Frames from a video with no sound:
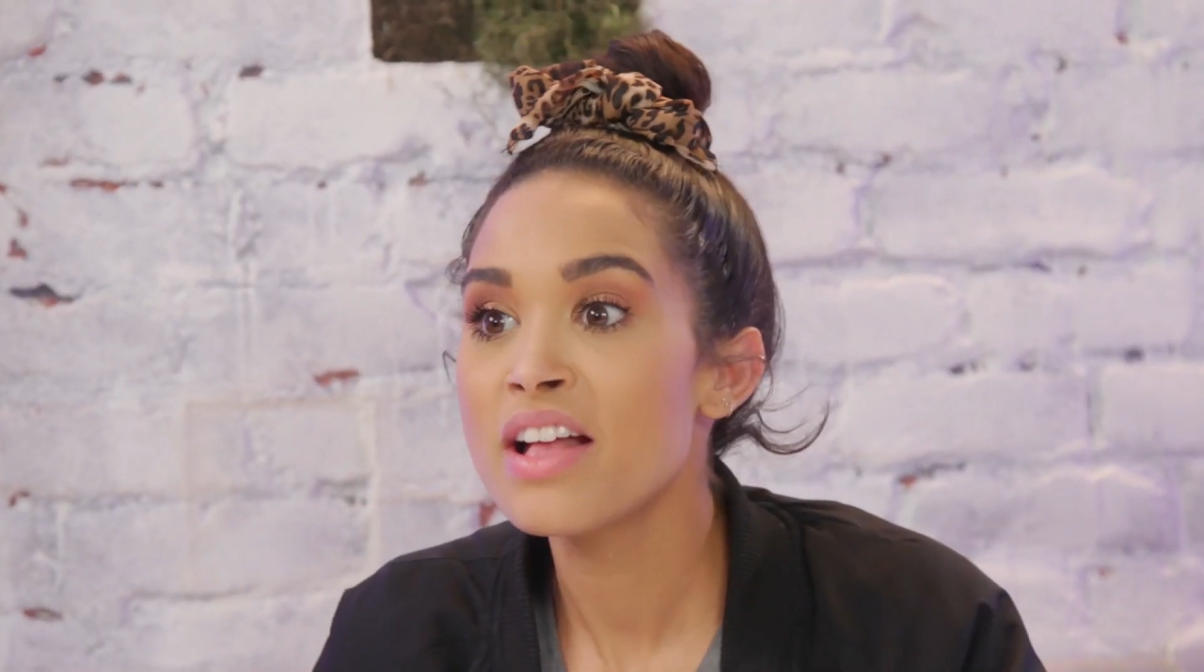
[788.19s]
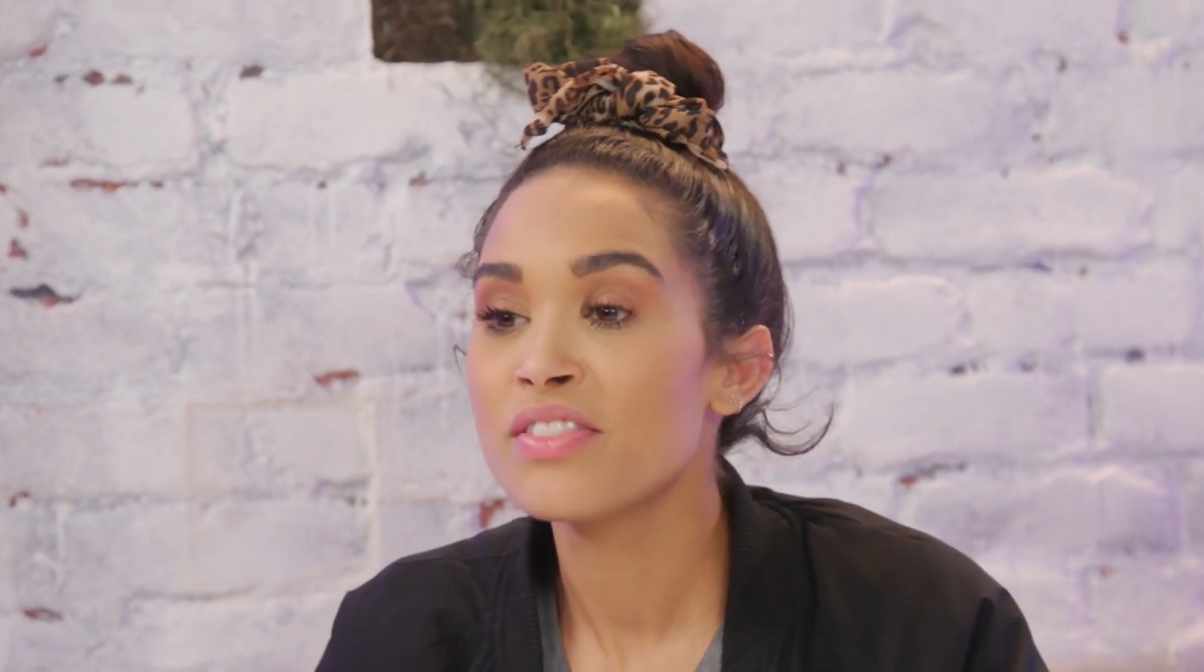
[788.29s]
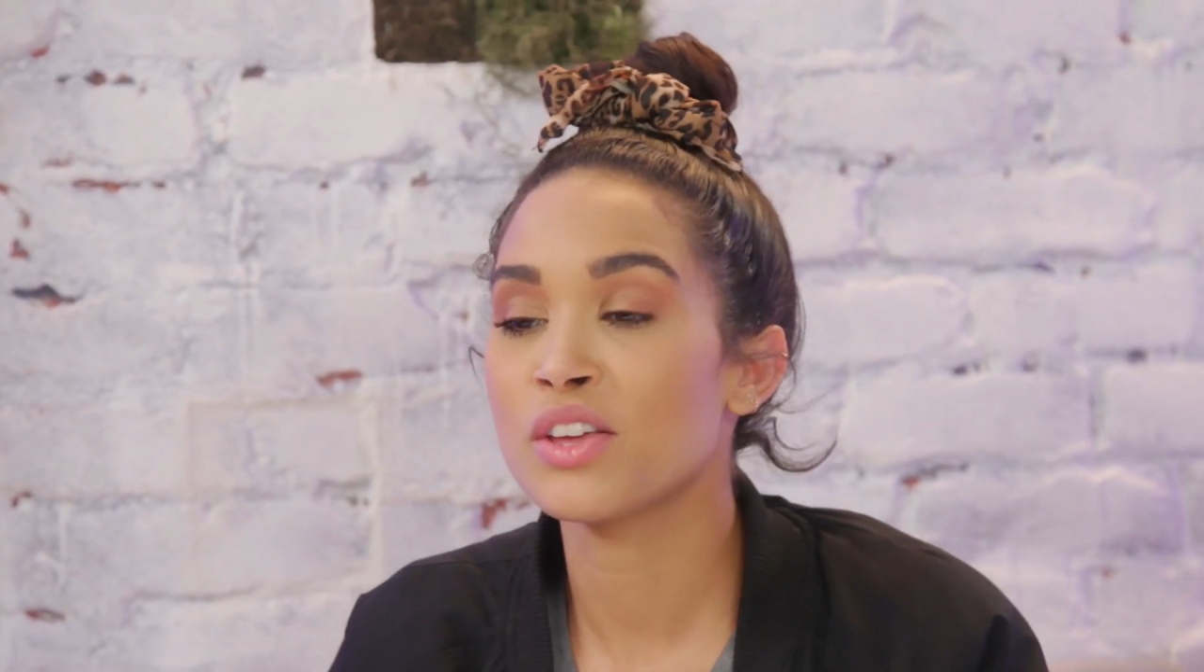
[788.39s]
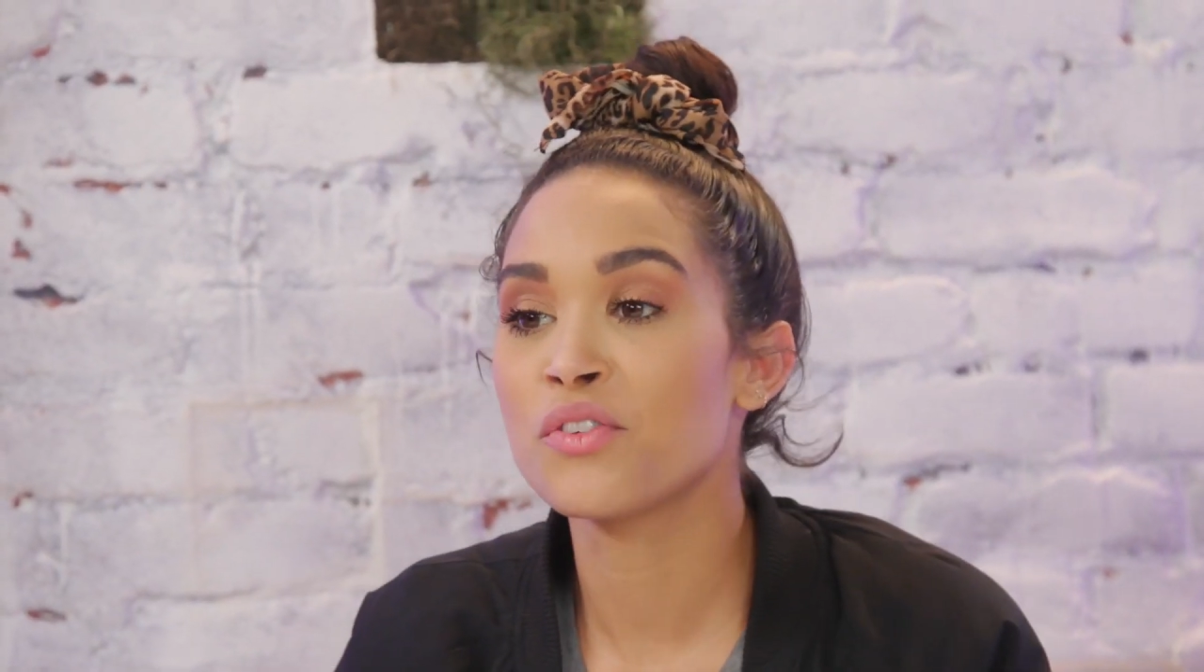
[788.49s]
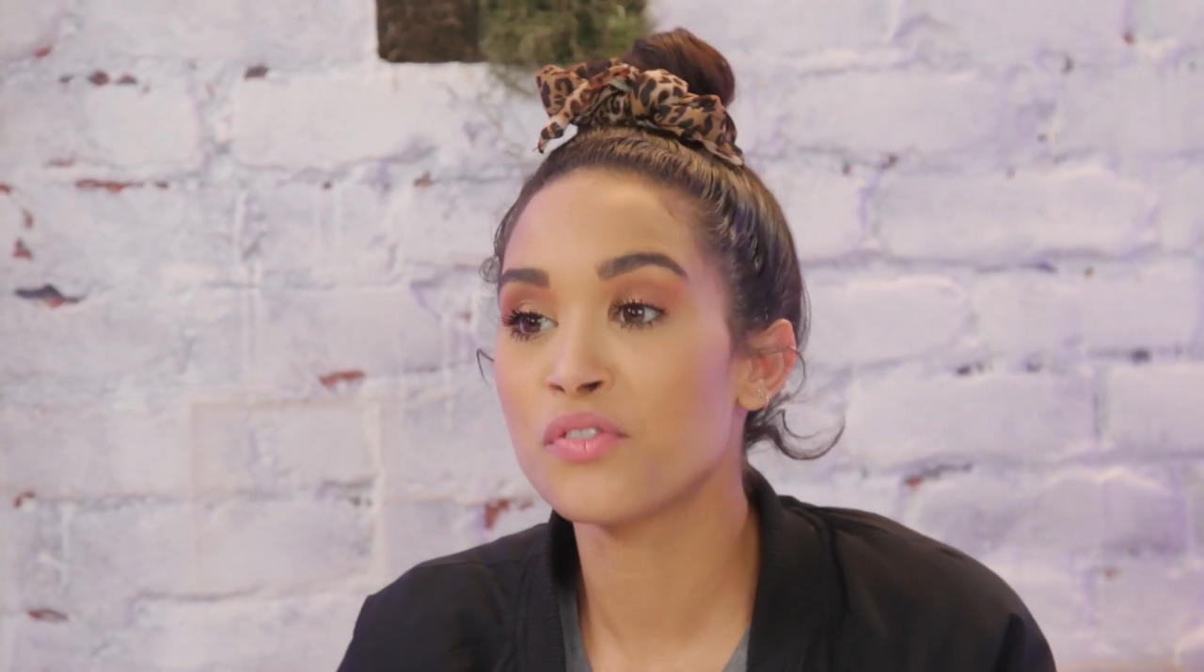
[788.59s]

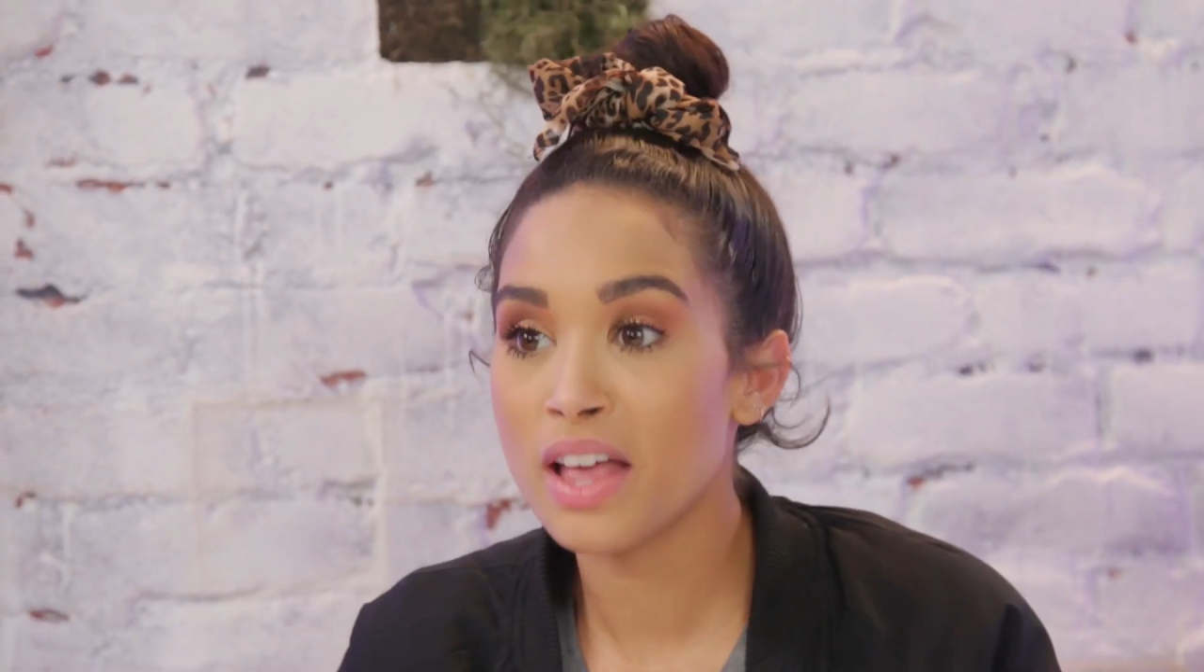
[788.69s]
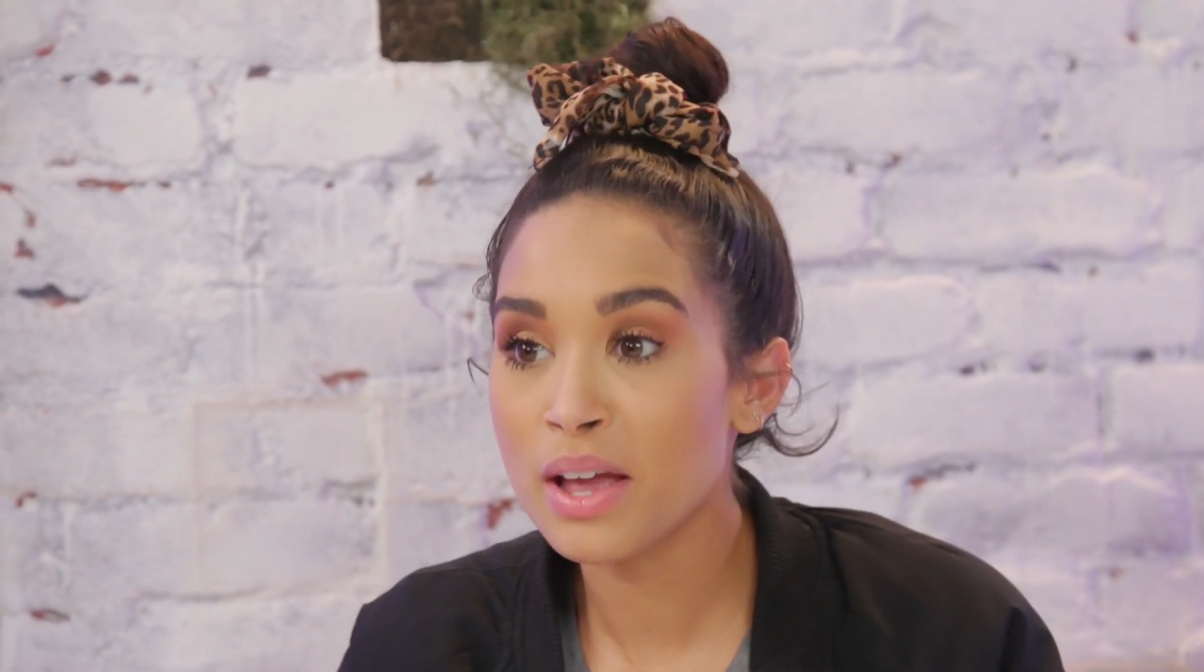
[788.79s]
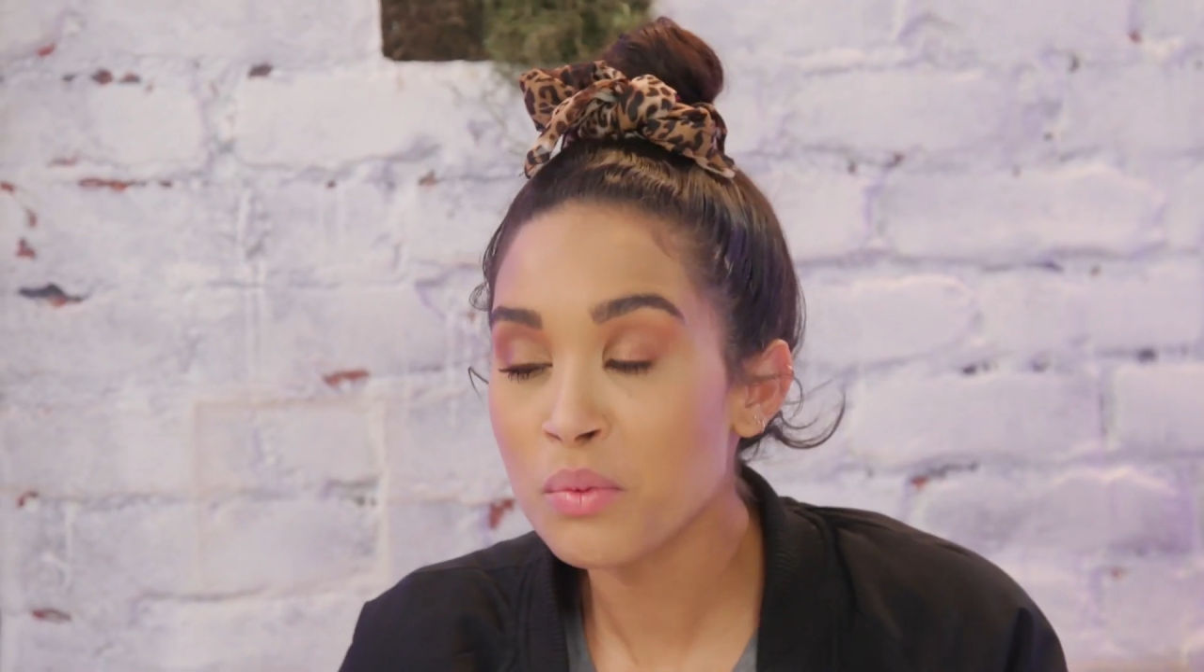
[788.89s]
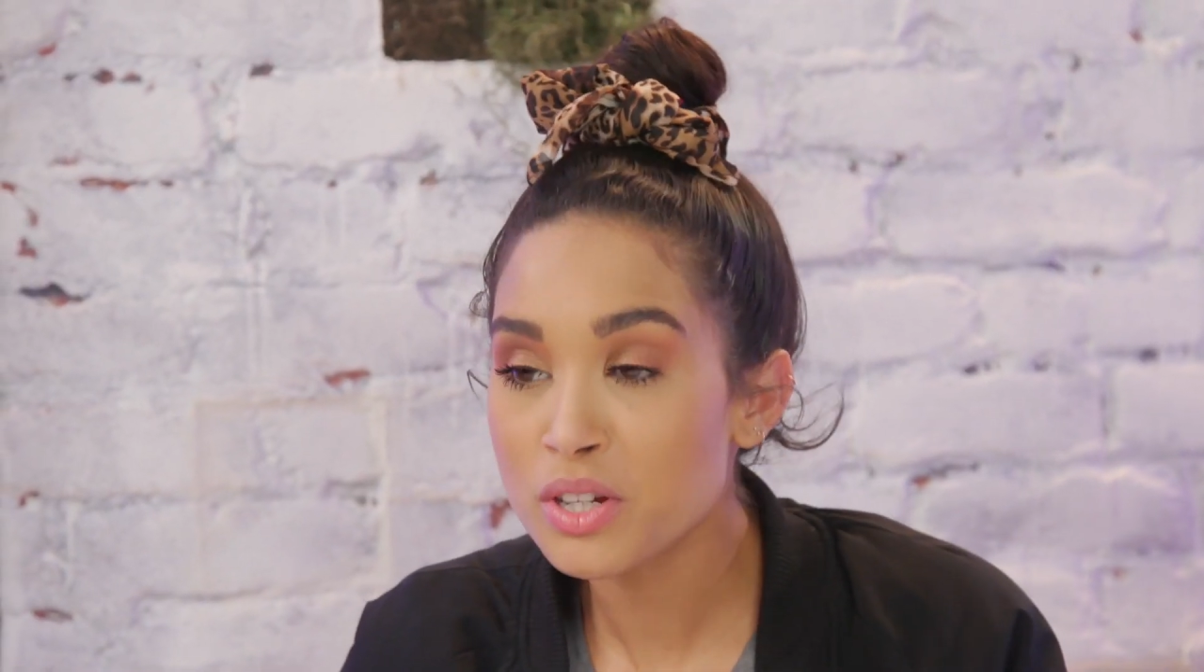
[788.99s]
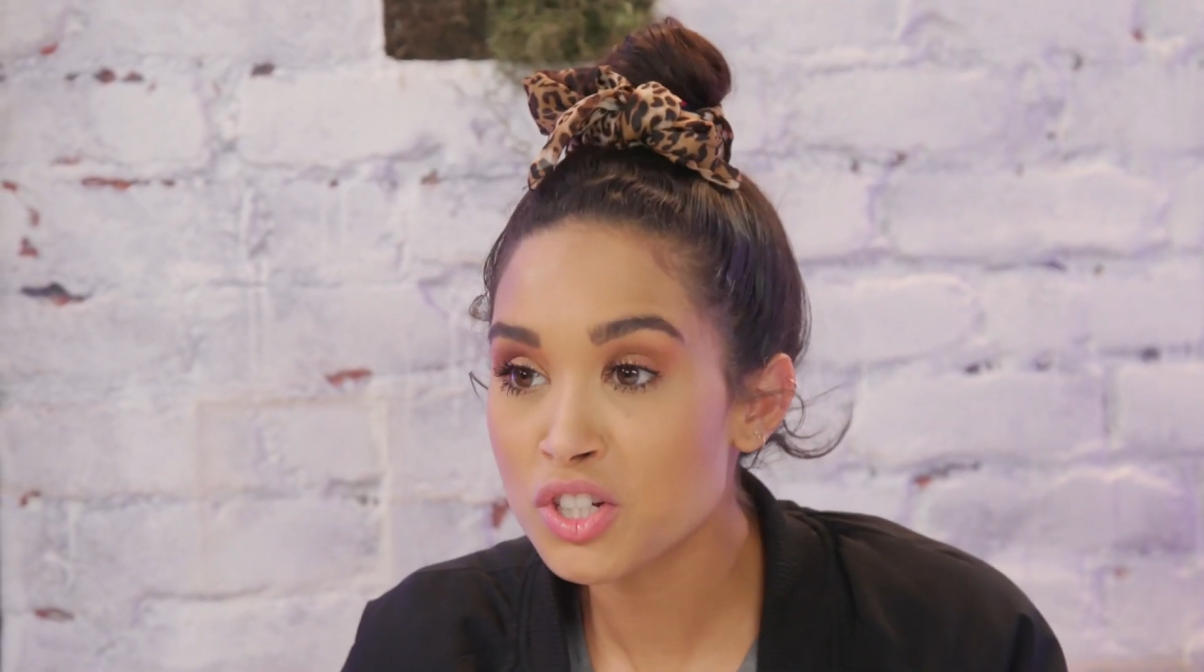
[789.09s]
that you feel like we